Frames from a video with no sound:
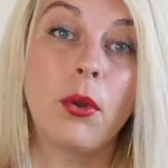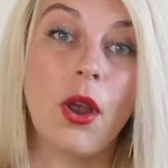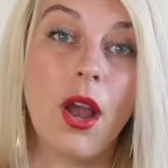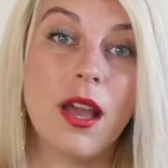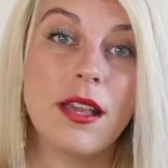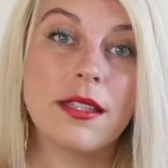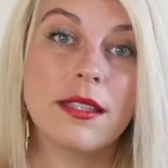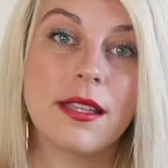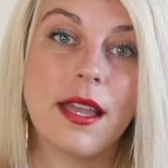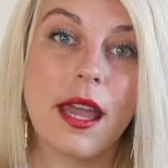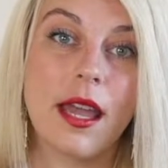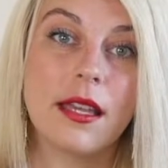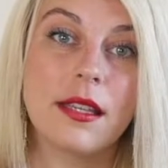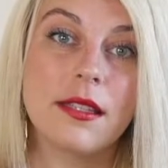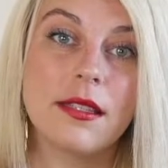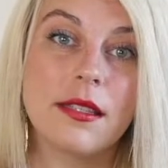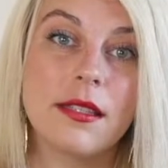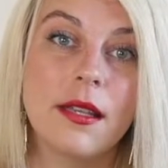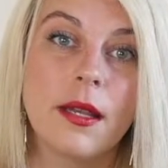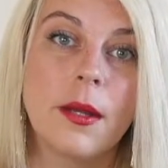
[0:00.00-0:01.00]

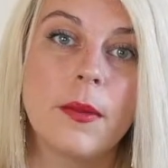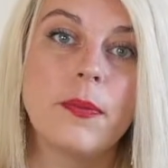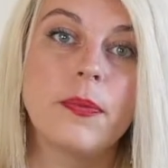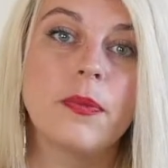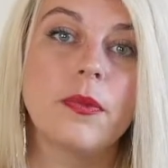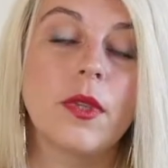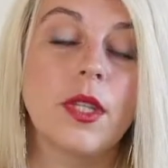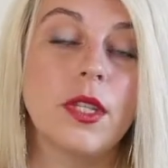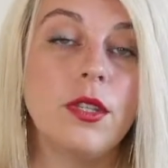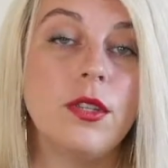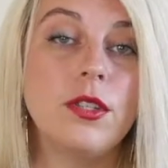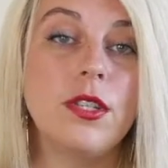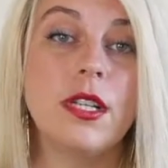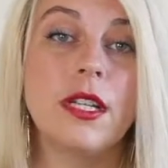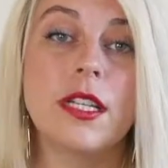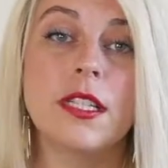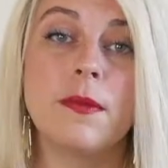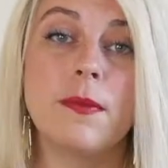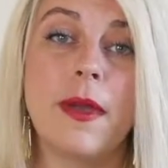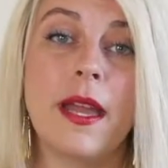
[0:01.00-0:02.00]
process. You should
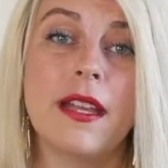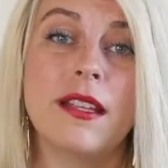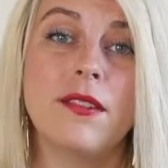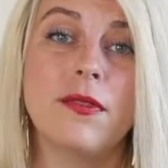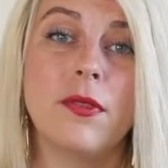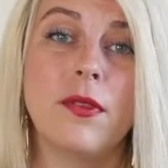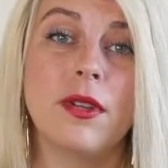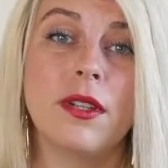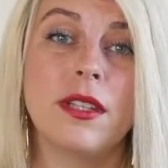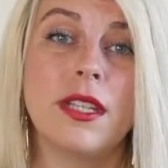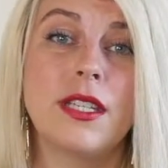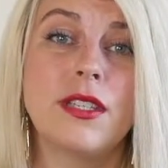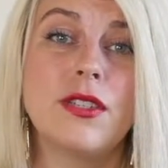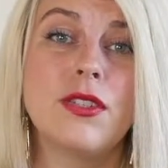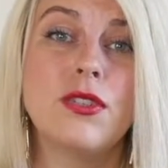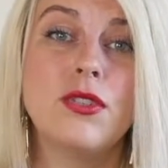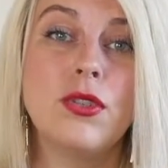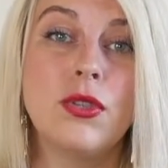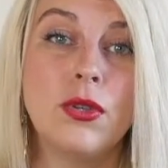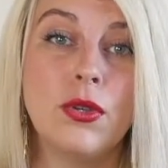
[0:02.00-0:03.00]
expect for at
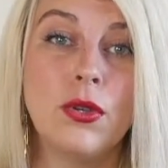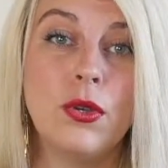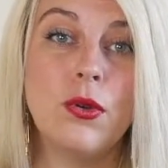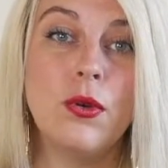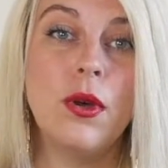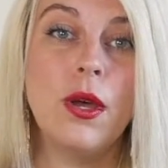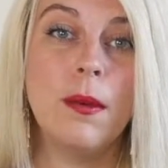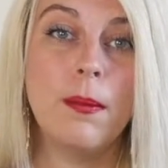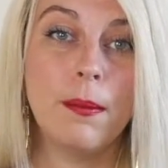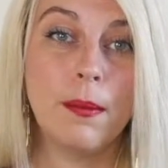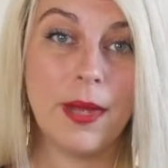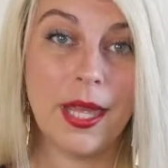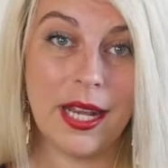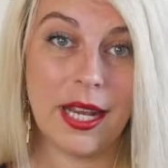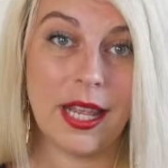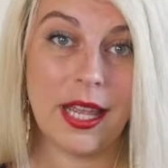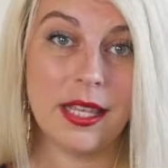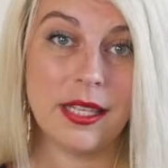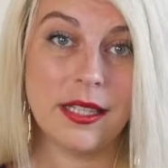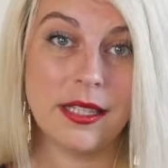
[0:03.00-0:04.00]
least 2
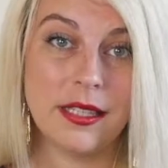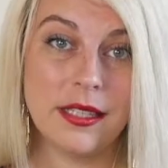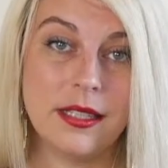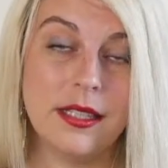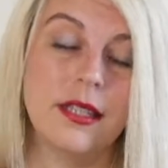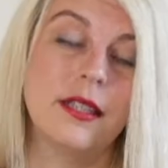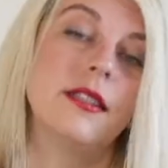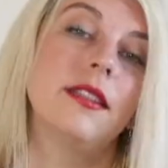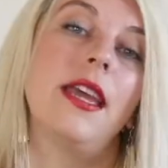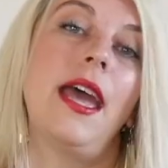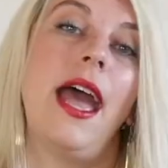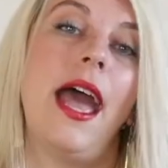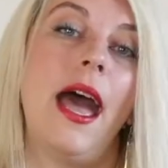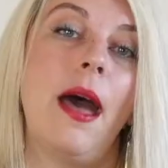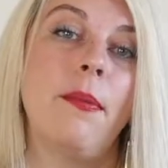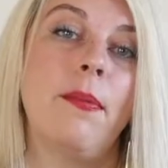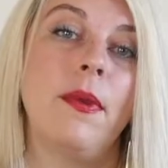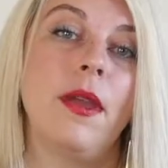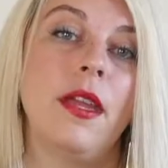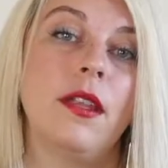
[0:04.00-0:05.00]
minutes to
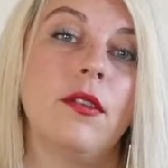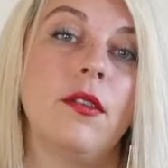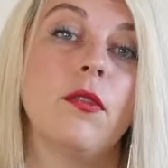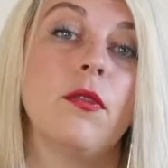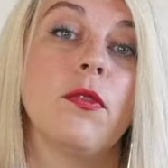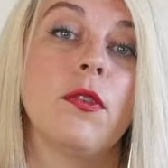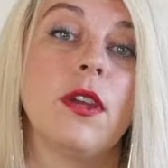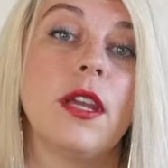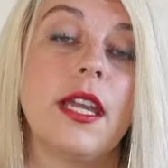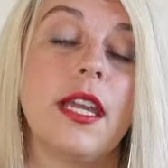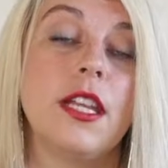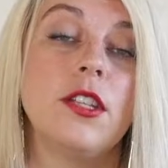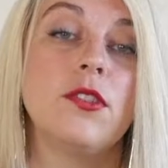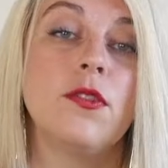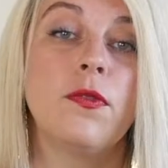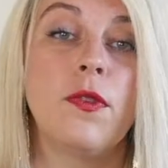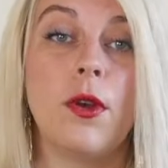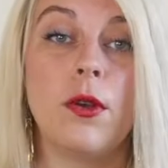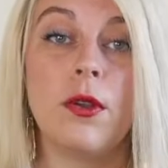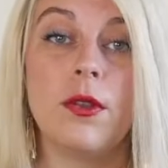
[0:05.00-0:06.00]
happen for each
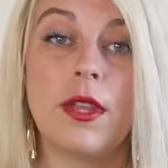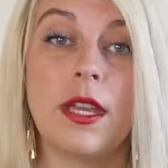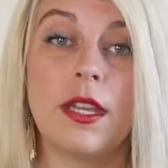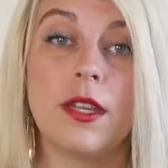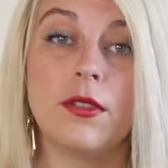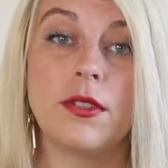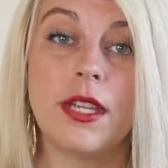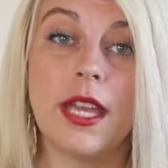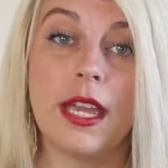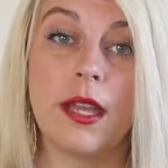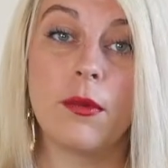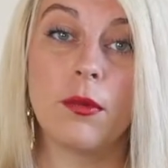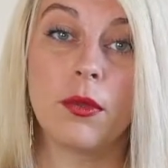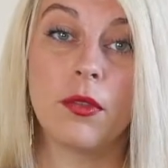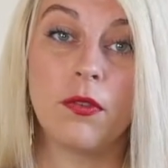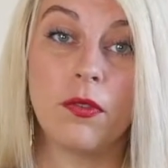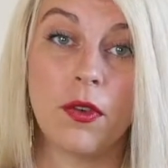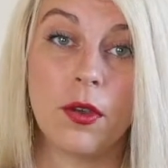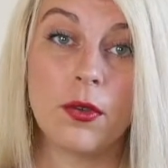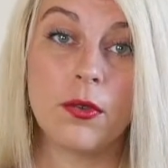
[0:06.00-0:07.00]
photo that you take with
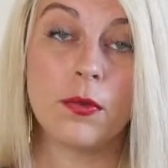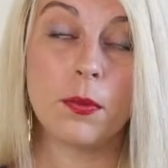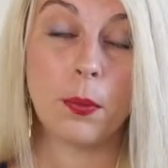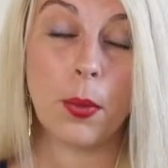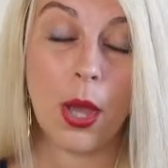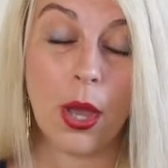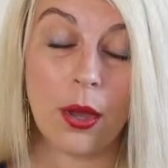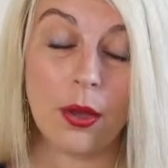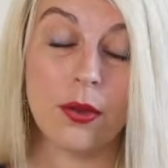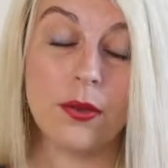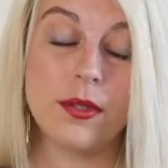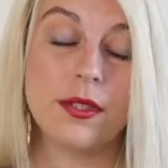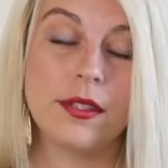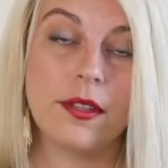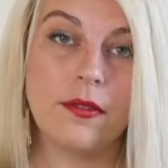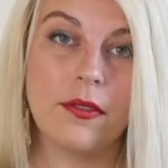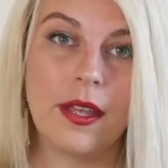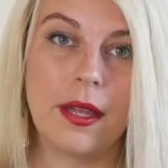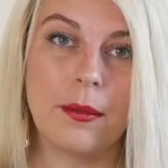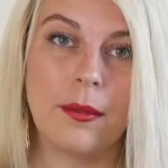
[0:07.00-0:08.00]
posed
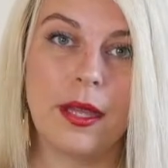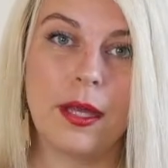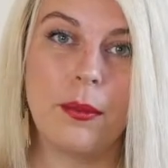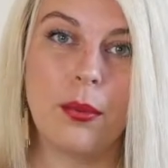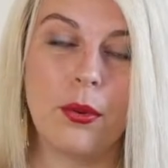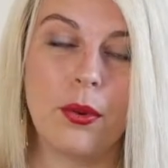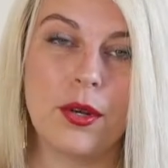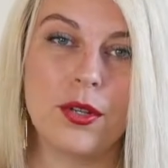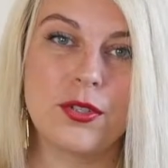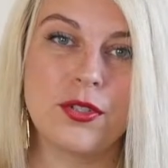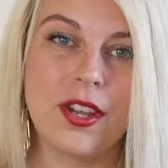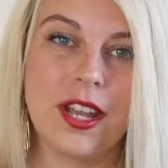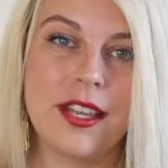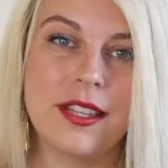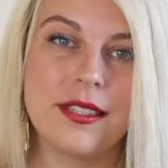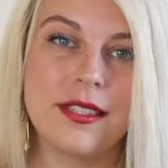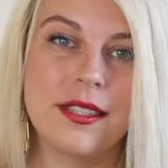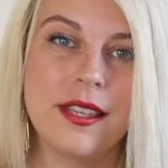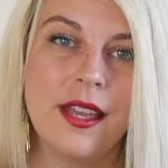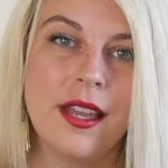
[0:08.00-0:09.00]
family
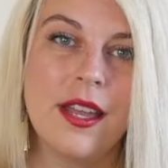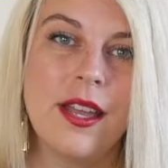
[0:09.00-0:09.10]
portraits.